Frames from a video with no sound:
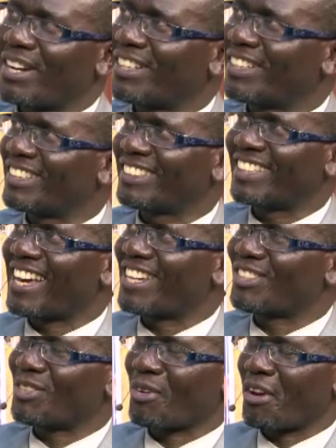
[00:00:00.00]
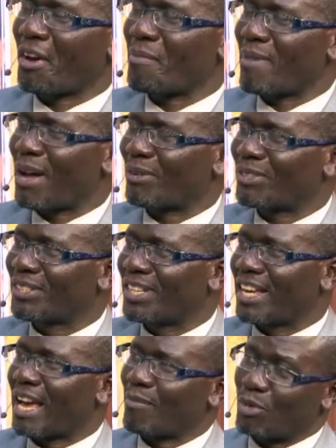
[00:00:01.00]
are these guys talking about?
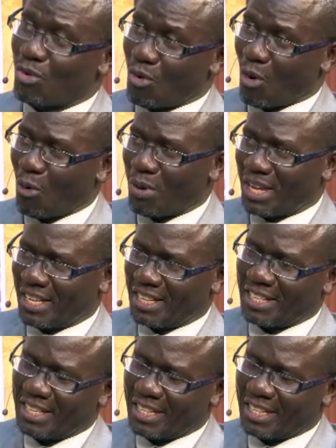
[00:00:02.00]
Mm-hmm. I'm growing.